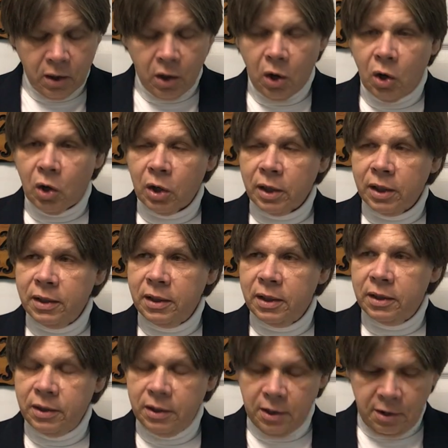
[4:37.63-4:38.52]
hearken
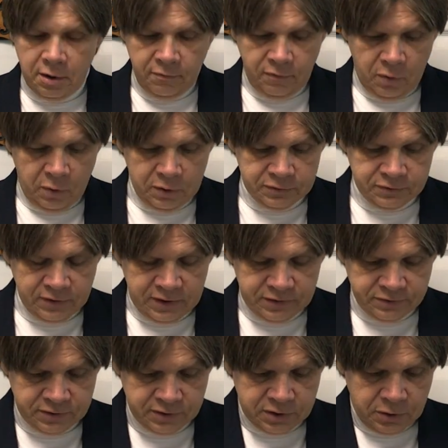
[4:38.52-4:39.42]
unto her voice,
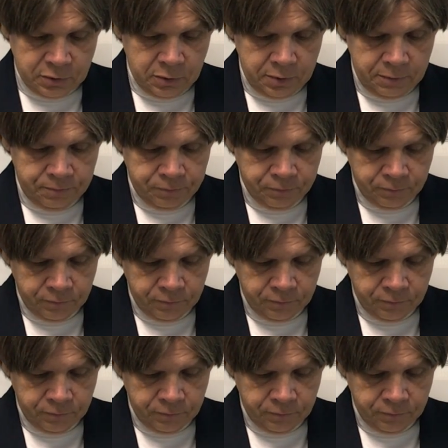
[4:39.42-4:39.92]
listen to her,